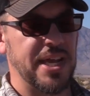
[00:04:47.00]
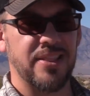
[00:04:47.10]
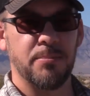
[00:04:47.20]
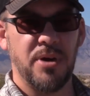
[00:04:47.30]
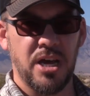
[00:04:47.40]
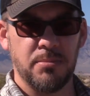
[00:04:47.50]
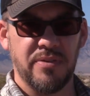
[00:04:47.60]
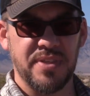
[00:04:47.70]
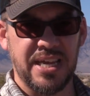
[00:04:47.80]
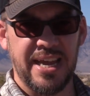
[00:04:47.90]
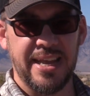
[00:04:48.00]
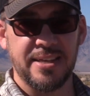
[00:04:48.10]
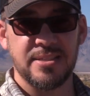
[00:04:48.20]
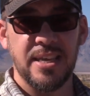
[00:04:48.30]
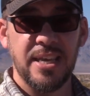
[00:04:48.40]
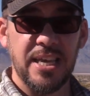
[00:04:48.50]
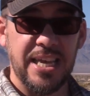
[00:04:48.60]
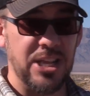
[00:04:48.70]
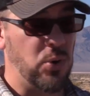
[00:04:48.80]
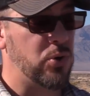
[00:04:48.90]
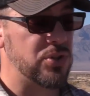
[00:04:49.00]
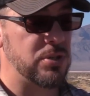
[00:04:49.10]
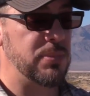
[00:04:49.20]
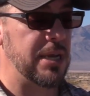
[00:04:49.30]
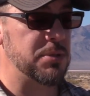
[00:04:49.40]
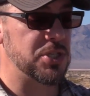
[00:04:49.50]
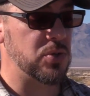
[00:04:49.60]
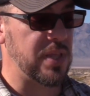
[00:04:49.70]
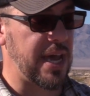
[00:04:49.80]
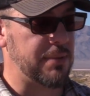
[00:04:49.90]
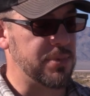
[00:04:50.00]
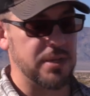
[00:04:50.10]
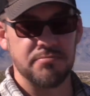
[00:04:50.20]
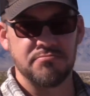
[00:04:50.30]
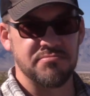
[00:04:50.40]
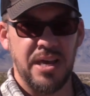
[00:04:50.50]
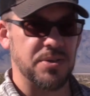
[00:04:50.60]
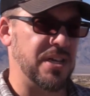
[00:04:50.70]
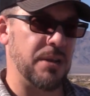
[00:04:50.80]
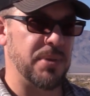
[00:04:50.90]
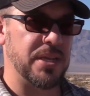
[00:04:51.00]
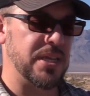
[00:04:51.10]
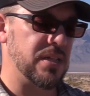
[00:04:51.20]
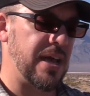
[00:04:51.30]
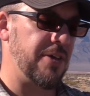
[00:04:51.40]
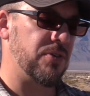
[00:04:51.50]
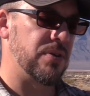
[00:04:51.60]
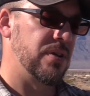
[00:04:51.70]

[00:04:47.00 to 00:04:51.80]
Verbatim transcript: down at the bottom of the Kydex in order to be able to do that, but that was not a big deal either.